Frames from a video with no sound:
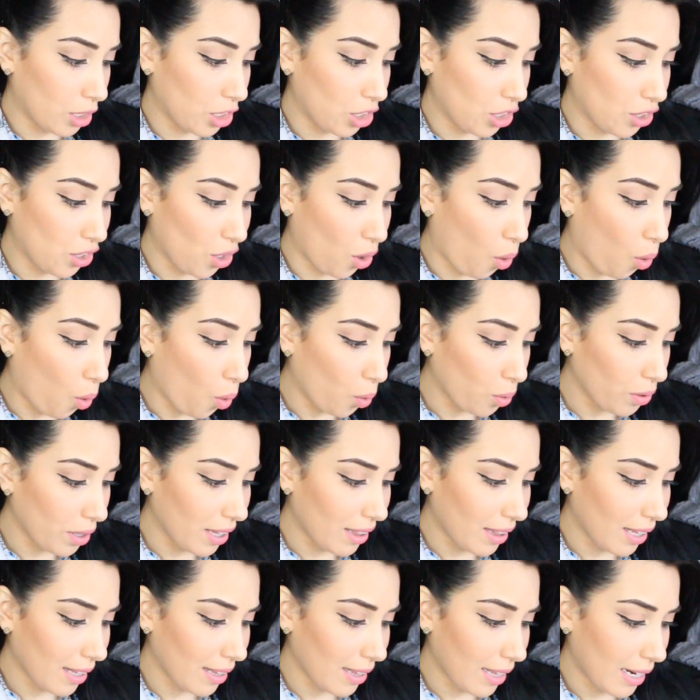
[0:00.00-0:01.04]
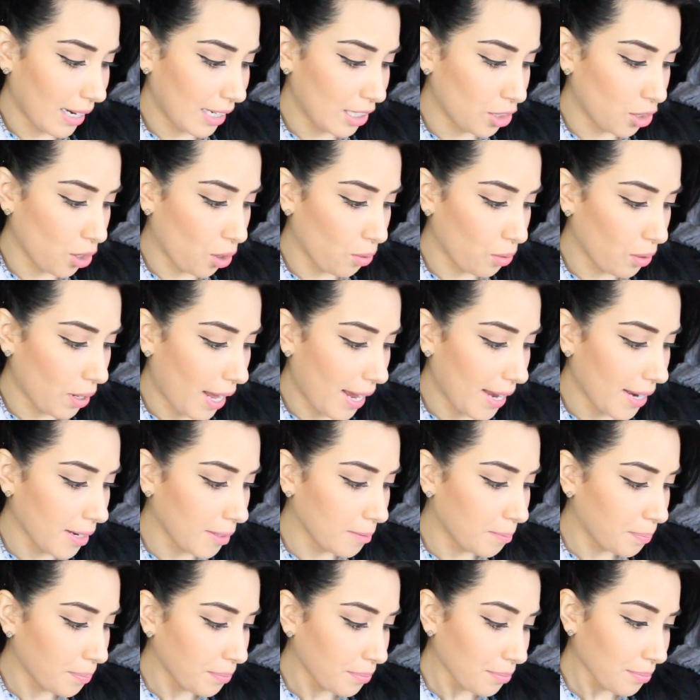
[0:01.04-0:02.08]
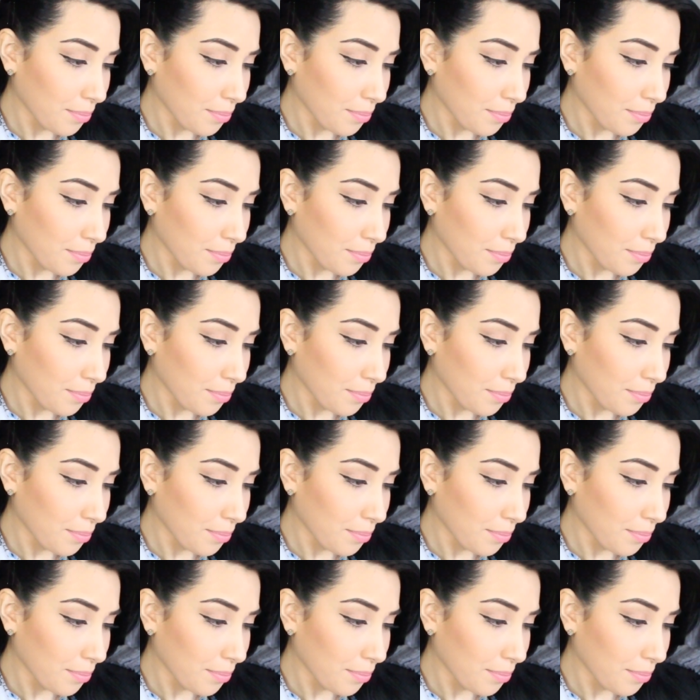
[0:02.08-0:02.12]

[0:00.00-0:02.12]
which is the only thing that I don't like.